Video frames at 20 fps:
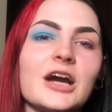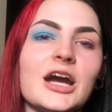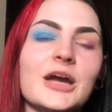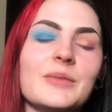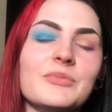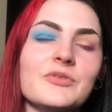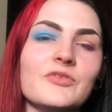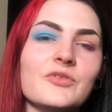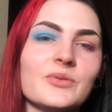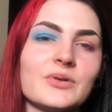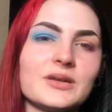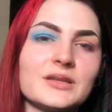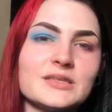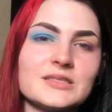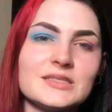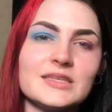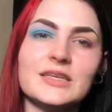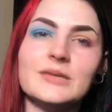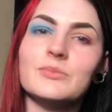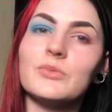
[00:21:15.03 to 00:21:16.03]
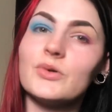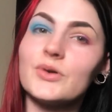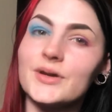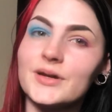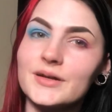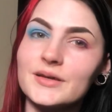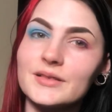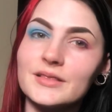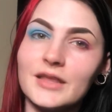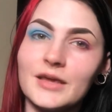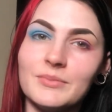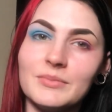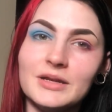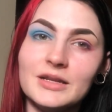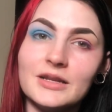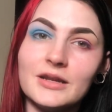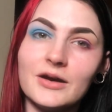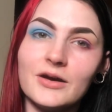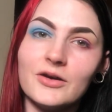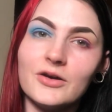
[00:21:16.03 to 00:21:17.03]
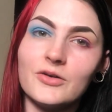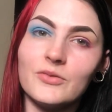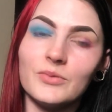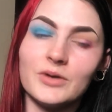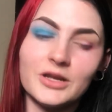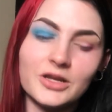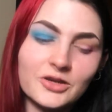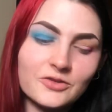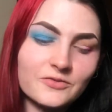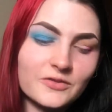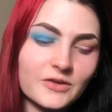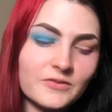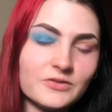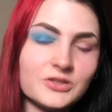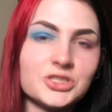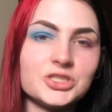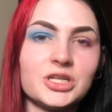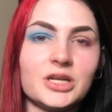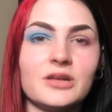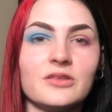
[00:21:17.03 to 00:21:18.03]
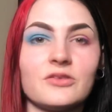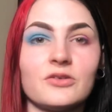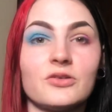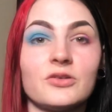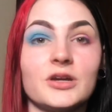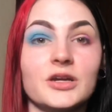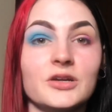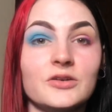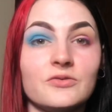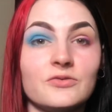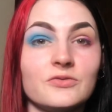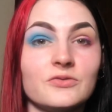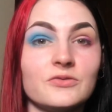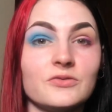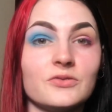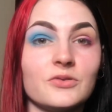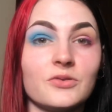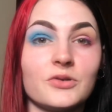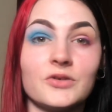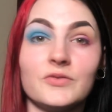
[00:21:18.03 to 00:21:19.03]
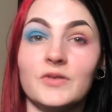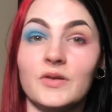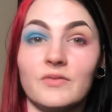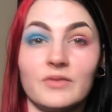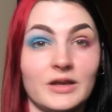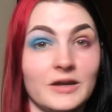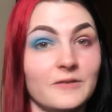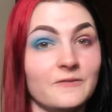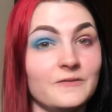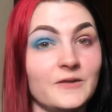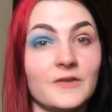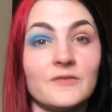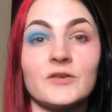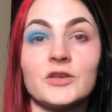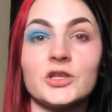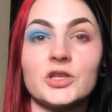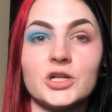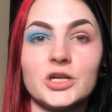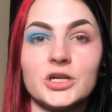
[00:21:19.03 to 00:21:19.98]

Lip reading: Let me know what your favorite shades are, or if you have like a favorite look that I created.